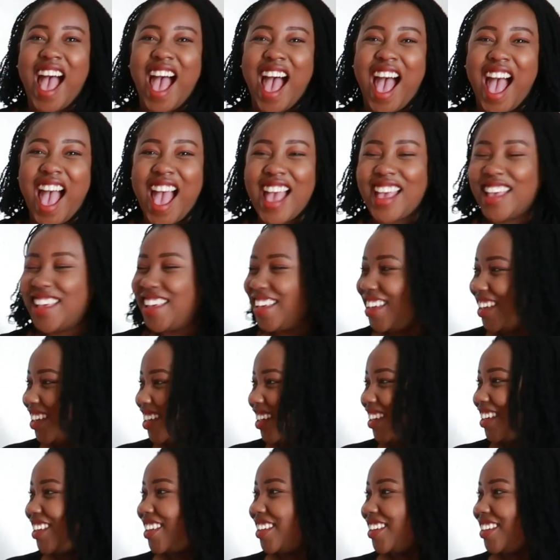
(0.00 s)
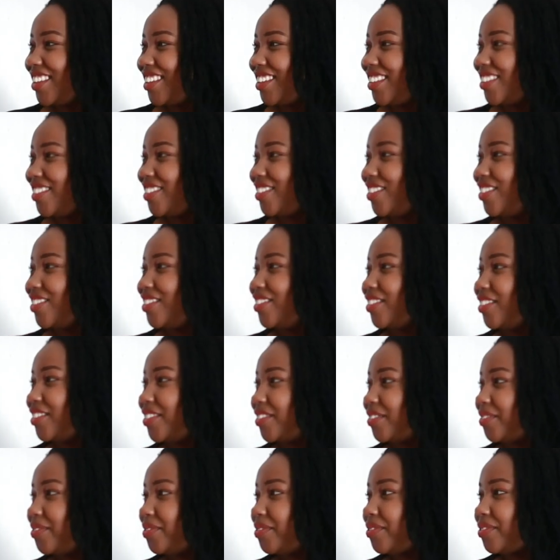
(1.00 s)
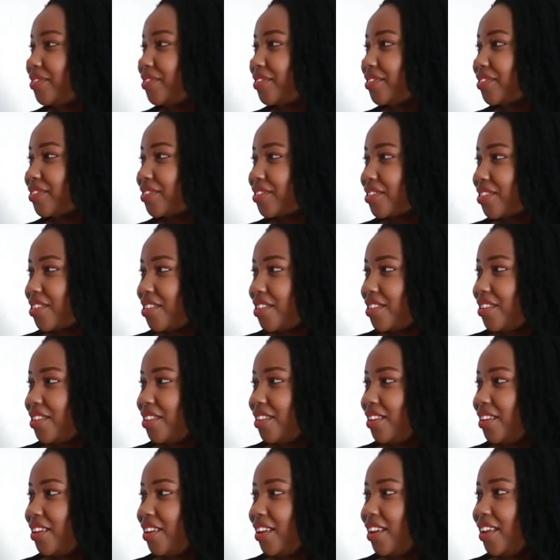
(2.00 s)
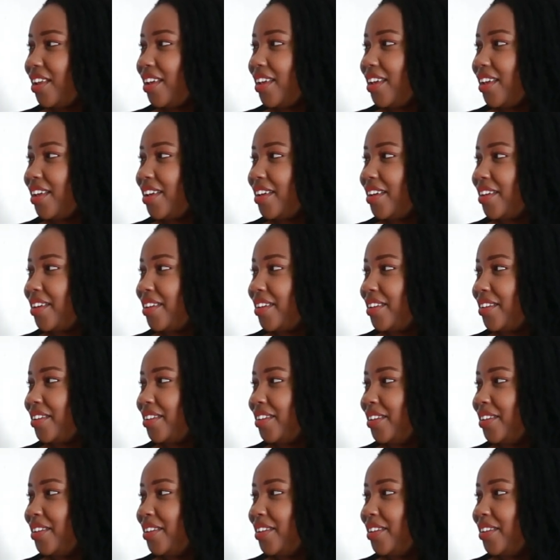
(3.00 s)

No words are spoken by the person on screen.